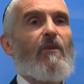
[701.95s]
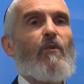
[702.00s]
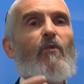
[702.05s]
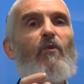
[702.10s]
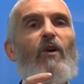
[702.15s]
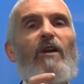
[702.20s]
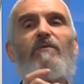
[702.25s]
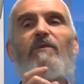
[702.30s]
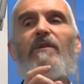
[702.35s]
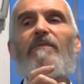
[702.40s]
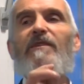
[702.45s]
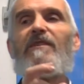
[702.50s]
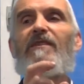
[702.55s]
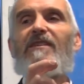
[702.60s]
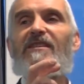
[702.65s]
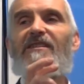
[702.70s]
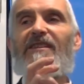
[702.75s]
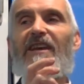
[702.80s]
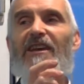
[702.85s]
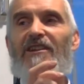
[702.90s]
what would be
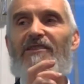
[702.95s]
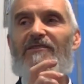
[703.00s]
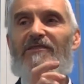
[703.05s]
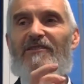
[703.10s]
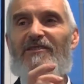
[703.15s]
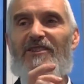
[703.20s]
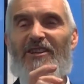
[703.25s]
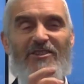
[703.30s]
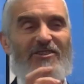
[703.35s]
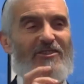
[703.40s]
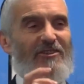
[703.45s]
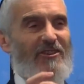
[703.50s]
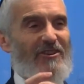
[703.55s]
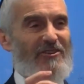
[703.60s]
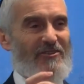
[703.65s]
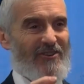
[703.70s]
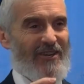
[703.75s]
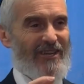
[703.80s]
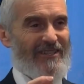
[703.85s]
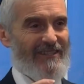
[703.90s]
the status of such a
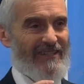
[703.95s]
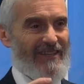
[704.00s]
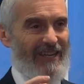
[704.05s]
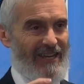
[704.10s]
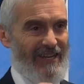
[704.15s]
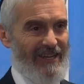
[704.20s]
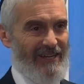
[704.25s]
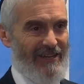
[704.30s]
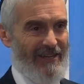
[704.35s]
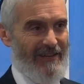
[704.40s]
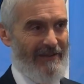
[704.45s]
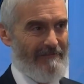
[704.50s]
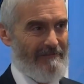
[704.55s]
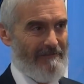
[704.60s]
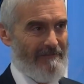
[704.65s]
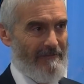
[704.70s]
contract in halakha?